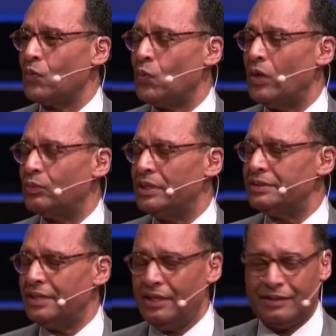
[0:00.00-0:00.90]
What will it
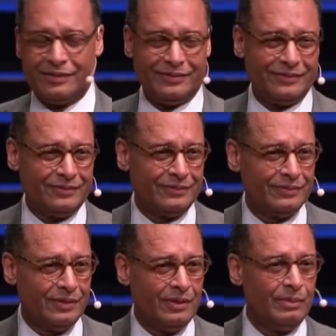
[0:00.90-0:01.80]
take
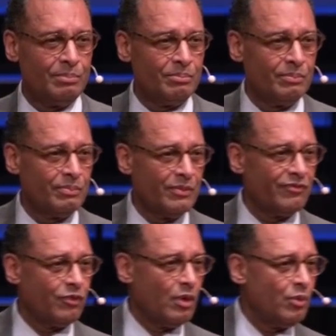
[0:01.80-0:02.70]

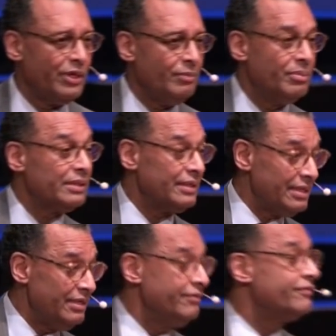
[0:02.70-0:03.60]
before we
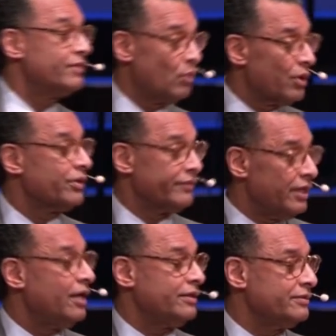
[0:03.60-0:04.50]
believe the Word of
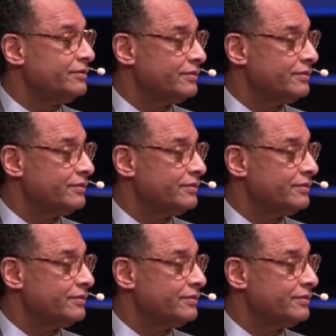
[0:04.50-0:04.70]
God?